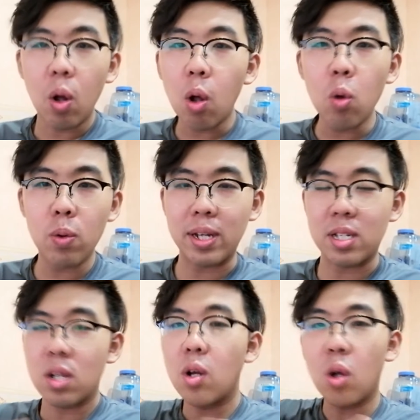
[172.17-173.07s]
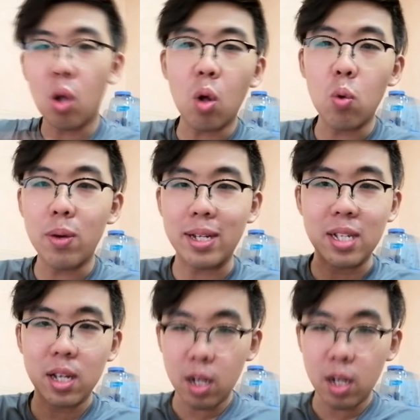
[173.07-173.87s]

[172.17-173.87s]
always, always,